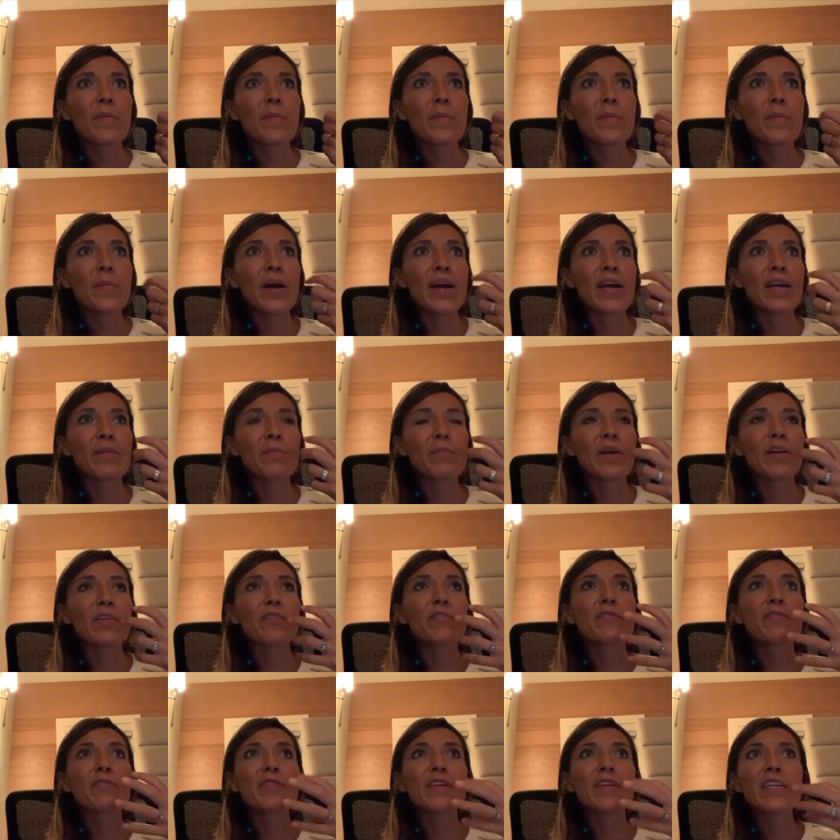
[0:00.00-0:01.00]
my my
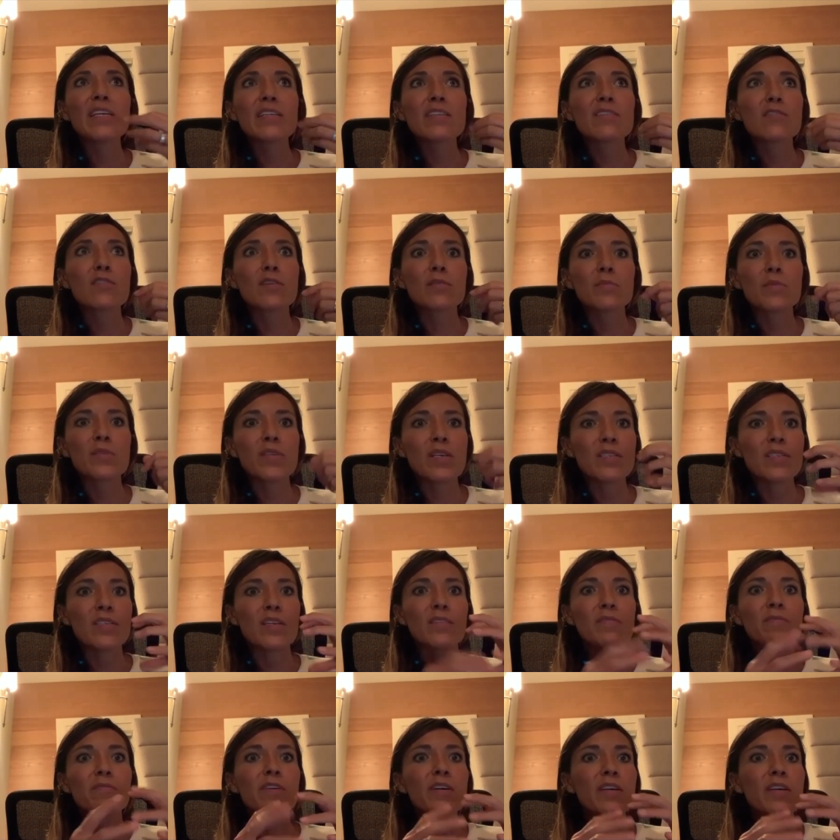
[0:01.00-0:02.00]
feet sometimes
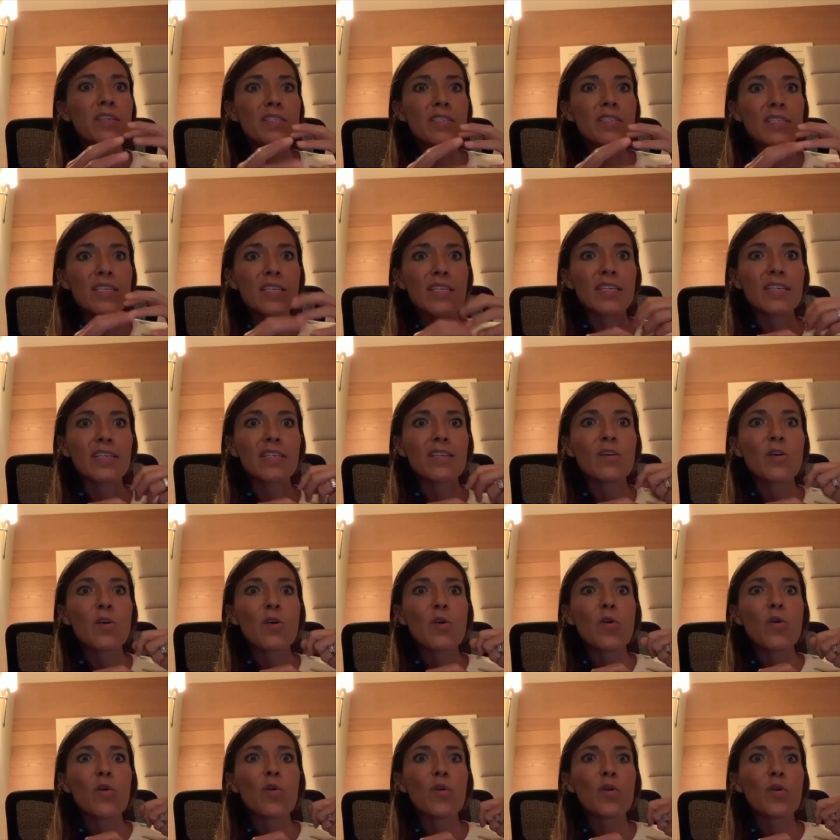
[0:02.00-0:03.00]
are buzzing
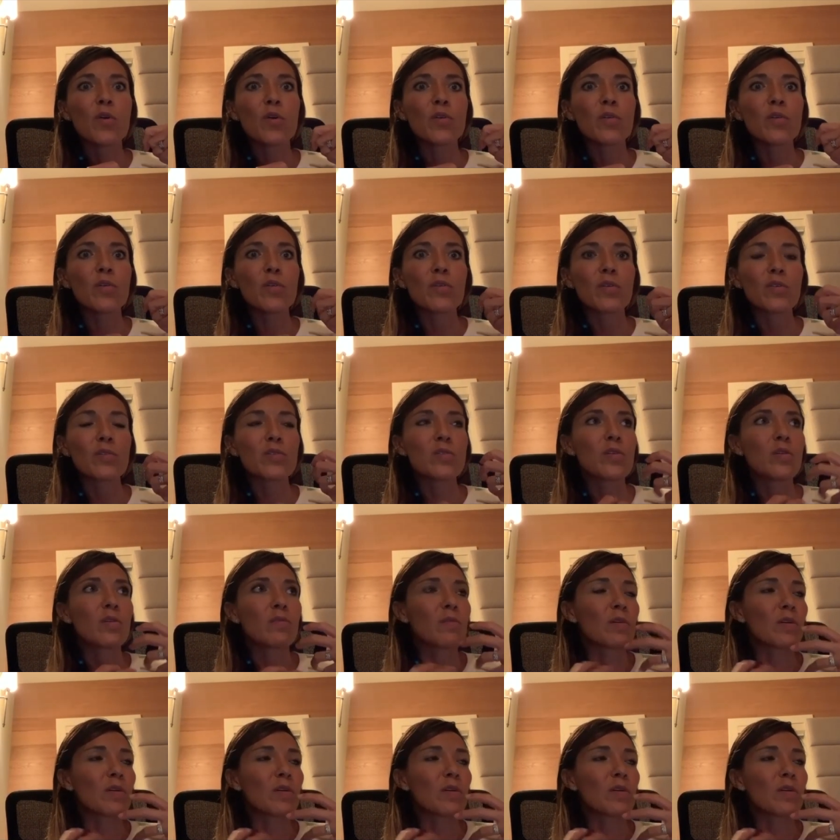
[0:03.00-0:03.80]
or, or,